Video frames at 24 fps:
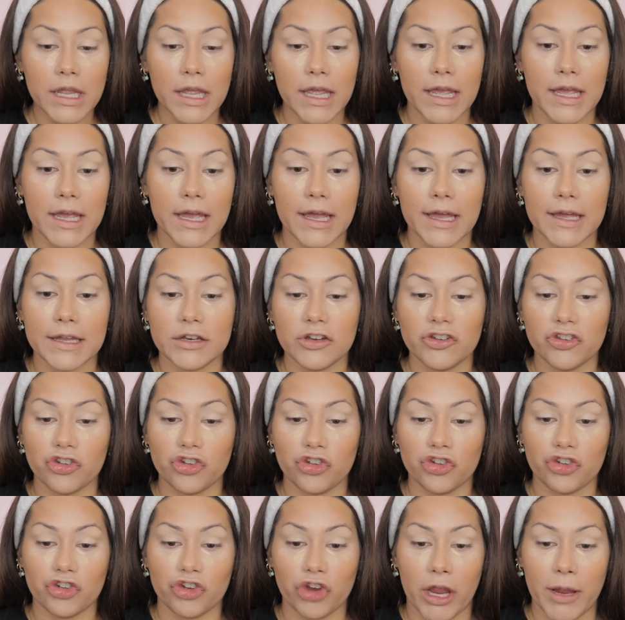and
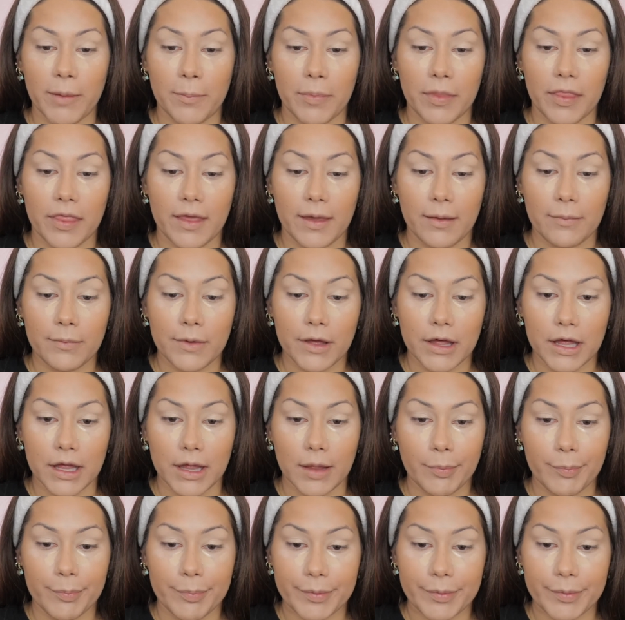shape them up